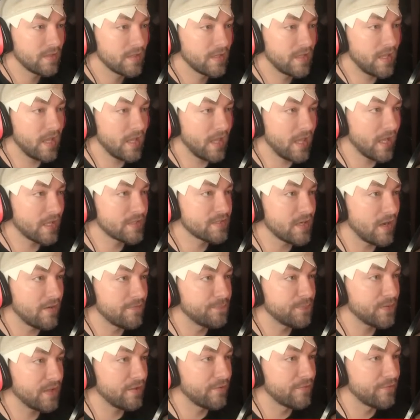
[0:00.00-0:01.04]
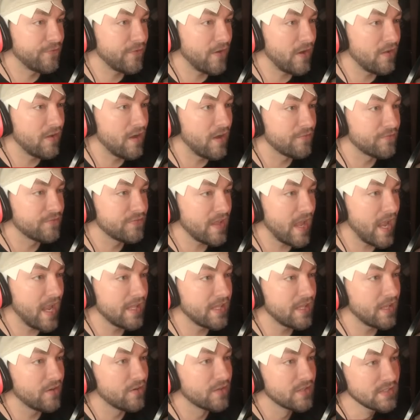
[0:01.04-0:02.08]
Get kicked off, please, fall off.
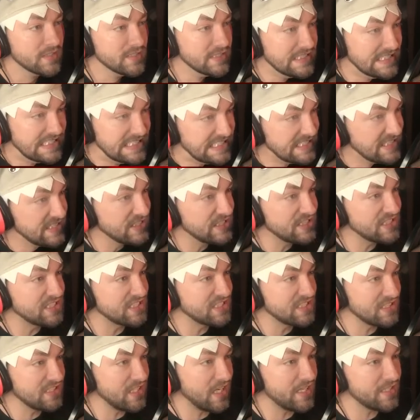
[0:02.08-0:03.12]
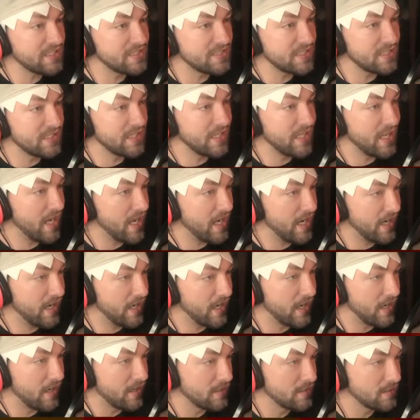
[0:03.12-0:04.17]
Thank you. Sliced in the
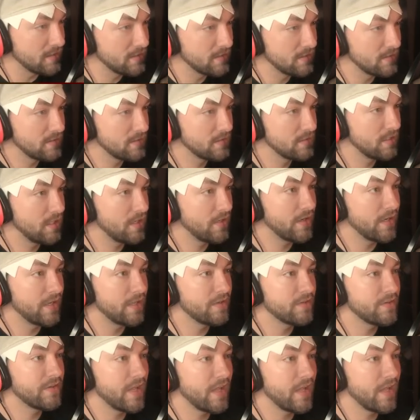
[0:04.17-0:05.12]
air. All right, you're